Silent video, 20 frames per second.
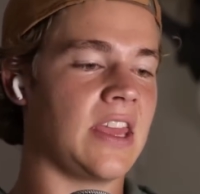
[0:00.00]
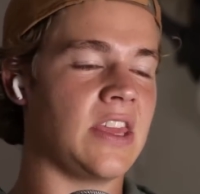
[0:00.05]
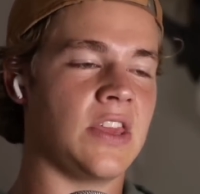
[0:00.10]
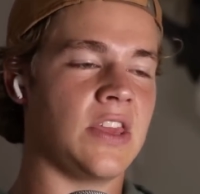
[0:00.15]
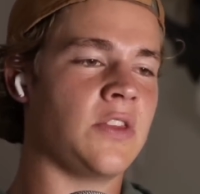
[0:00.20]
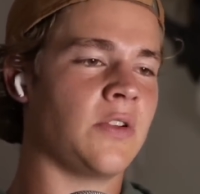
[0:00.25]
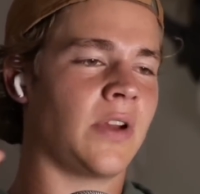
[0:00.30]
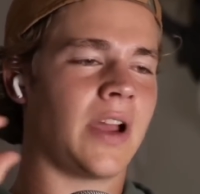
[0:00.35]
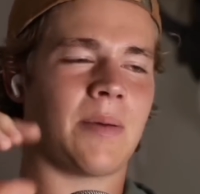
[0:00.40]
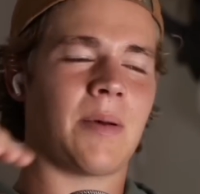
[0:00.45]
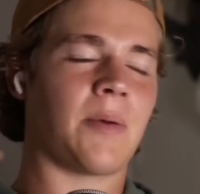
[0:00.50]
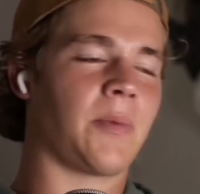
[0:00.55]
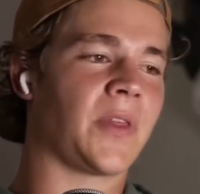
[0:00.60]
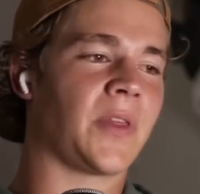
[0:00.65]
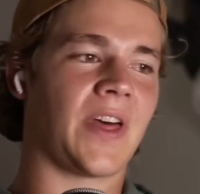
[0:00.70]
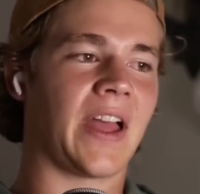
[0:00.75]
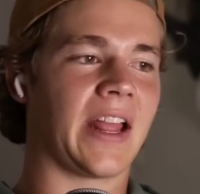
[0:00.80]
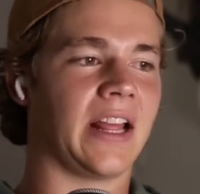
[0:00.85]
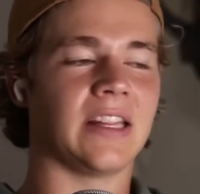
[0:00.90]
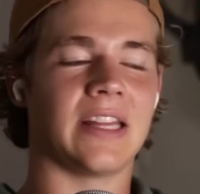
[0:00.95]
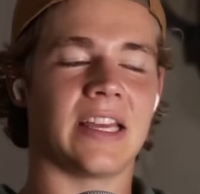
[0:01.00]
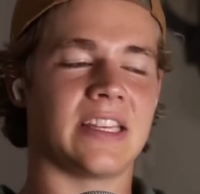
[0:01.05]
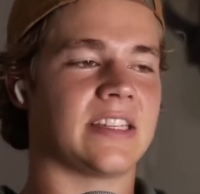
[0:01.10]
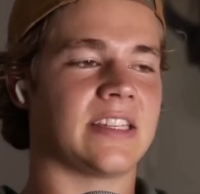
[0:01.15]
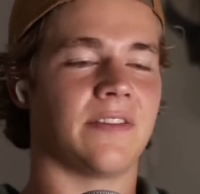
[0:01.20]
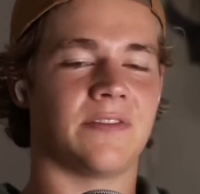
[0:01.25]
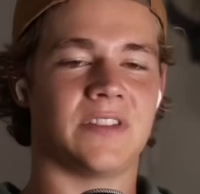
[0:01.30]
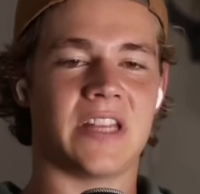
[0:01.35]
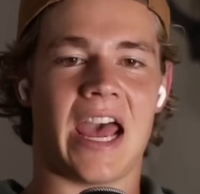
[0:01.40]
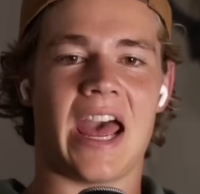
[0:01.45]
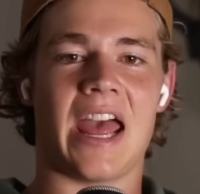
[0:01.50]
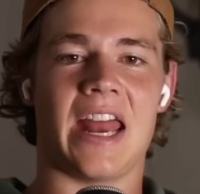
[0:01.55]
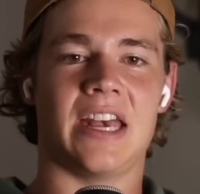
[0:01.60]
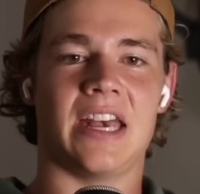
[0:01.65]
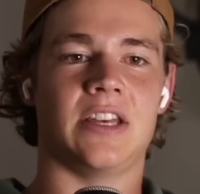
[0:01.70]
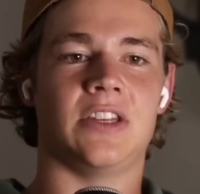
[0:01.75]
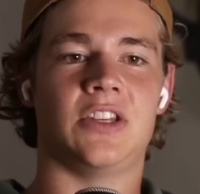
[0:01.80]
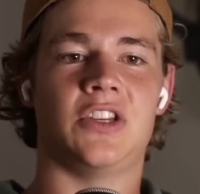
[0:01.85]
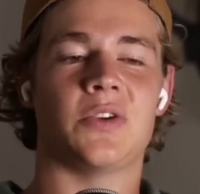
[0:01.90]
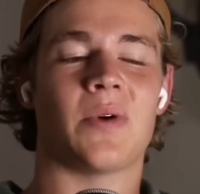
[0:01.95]
you come up with like a list of
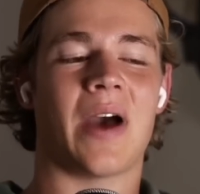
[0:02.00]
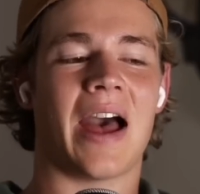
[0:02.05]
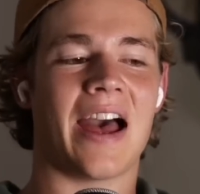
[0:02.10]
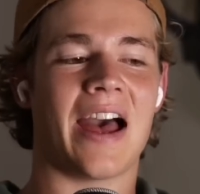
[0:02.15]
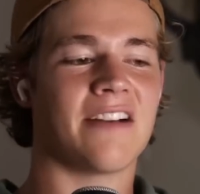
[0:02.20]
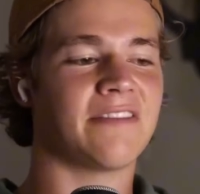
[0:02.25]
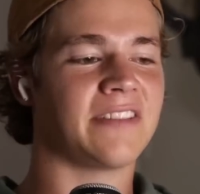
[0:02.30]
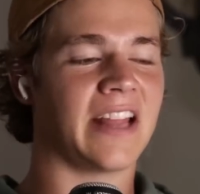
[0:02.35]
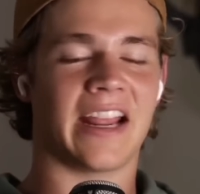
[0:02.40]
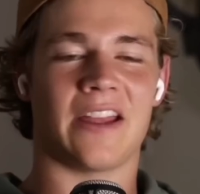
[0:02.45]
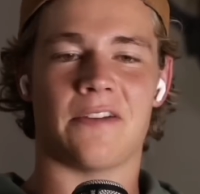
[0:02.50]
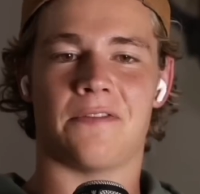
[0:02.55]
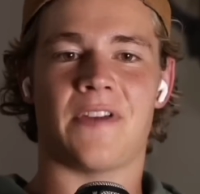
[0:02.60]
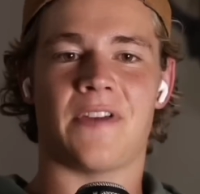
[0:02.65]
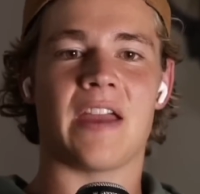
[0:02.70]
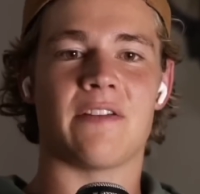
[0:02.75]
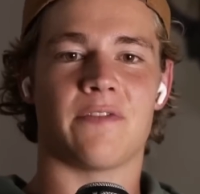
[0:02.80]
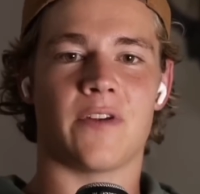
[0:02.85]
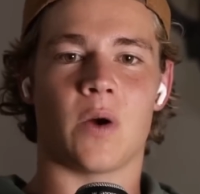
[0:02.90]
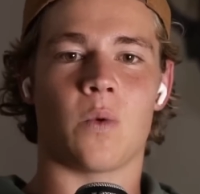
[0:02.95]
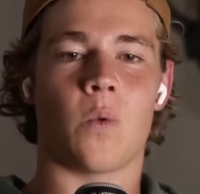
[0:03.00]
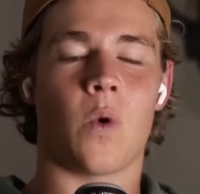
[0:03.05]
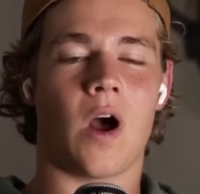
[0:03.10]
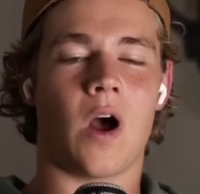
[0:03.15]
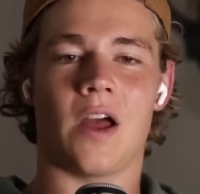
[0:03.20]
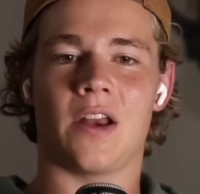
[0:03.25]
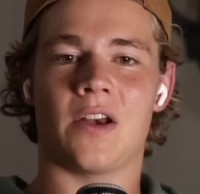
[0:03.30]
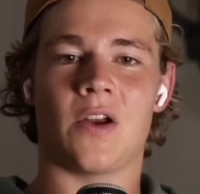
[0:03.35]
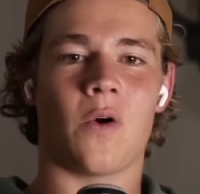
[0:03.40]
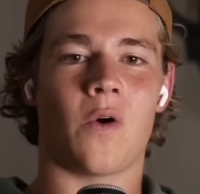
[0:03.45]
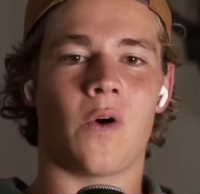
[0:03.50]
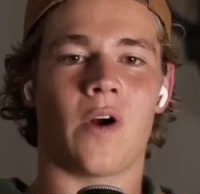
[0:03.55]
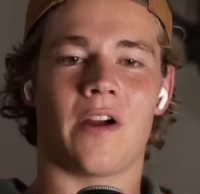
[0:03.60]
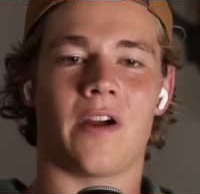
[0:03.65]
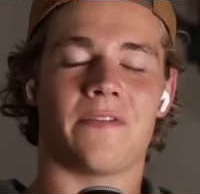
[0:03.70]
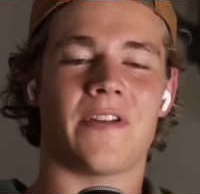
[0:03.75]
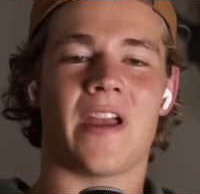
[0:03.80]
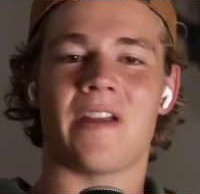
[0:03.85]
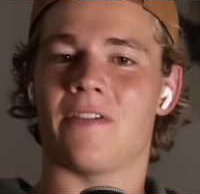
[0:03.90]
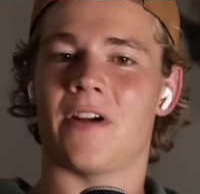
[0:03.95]
10. Do you have like a favorite one or a
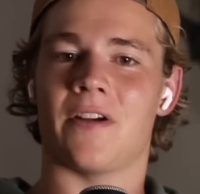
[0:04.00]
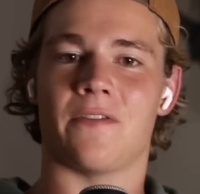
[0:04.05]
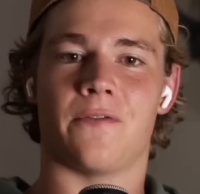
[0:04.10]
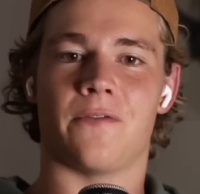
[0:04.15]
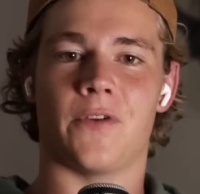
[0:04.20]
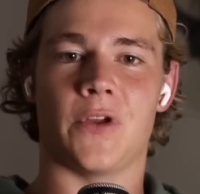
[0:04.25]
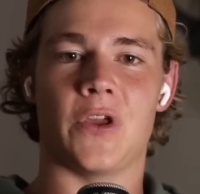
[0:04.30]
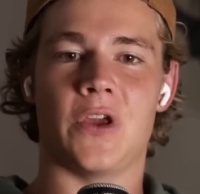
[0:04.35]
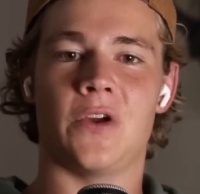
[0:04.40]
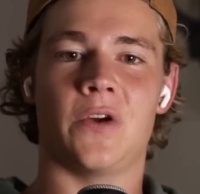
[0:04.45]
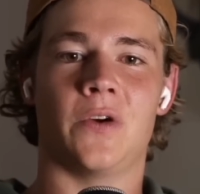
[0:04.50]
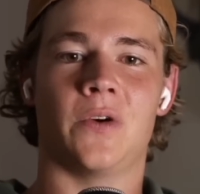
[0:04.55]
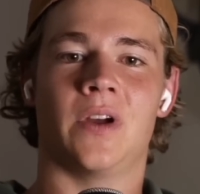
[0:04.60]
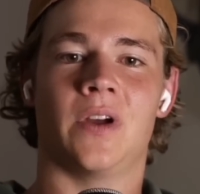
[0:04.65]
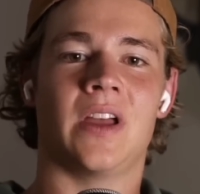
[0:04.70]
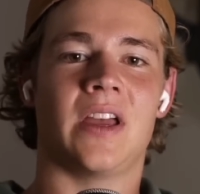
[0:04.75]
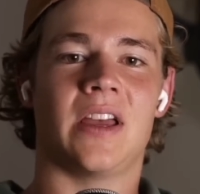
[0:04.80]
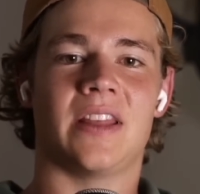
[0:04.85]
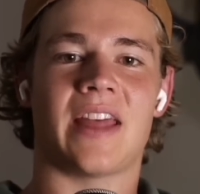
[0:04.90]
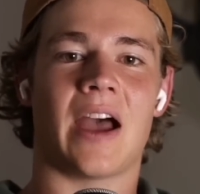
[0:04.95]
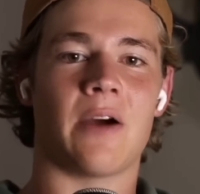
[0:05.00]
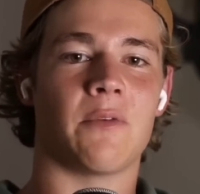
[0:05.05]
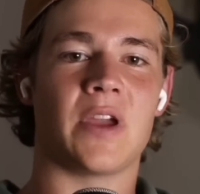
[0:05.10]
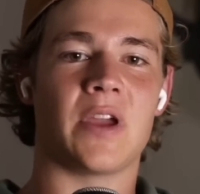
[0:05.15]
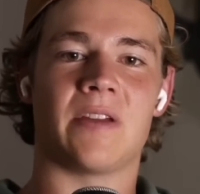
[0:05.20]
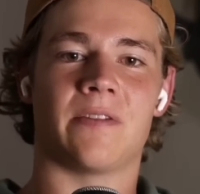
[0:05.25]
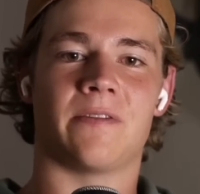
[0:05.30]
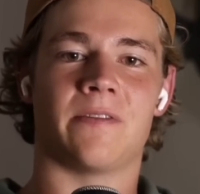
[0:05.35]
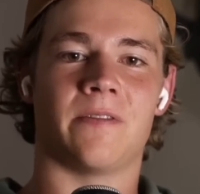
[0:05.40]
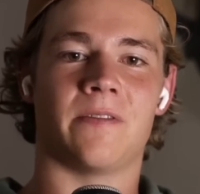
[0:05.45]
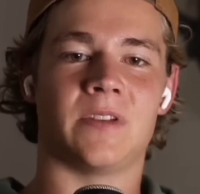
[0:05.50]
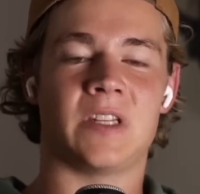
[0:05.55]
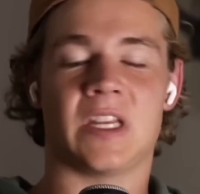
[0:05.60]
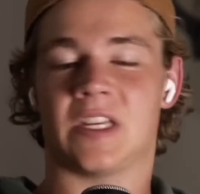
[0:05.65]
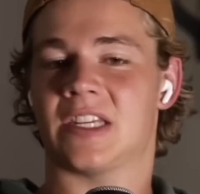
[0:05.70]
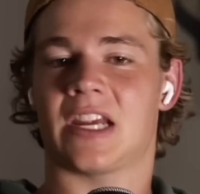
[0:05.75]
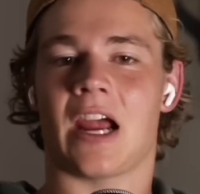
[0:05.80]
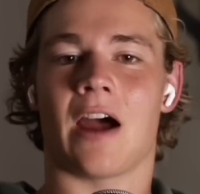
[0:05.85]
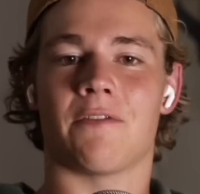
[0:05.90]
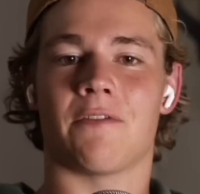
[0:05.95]
favorite for you that we've
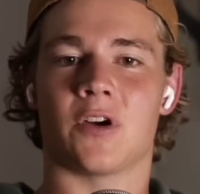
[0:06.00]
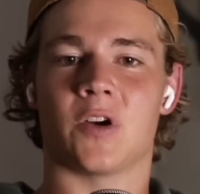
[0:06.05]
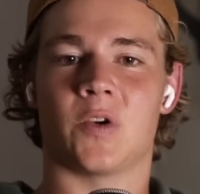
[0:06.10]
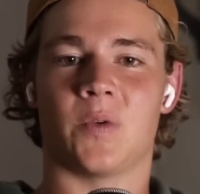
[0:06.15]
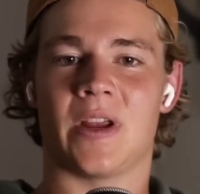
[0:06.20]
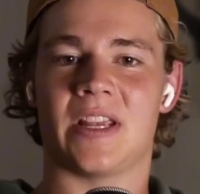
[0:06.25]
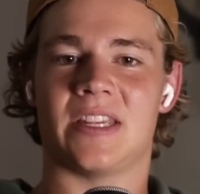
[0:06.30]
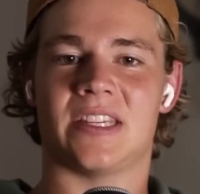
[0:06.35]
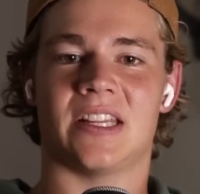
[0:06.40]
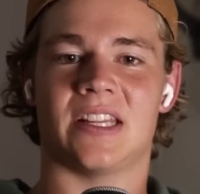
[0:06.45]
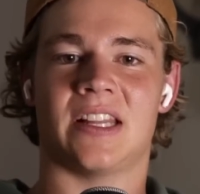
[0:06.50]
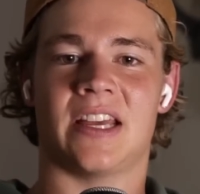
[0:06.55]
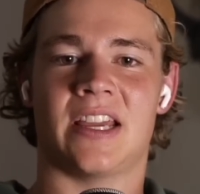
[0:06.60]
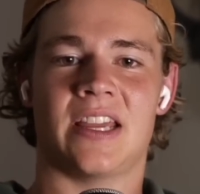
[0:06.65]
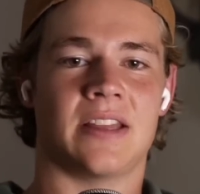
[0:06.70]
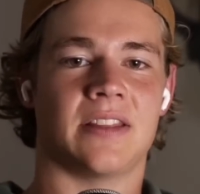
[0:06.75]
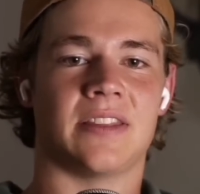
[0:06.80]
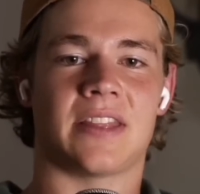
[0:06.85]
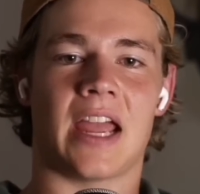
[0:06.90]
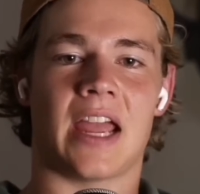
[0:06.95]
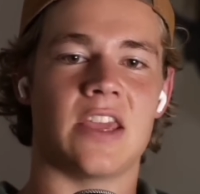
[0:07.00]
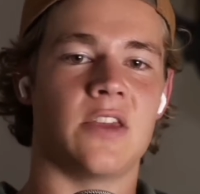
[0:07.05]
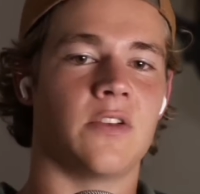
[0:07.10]
discovered recently that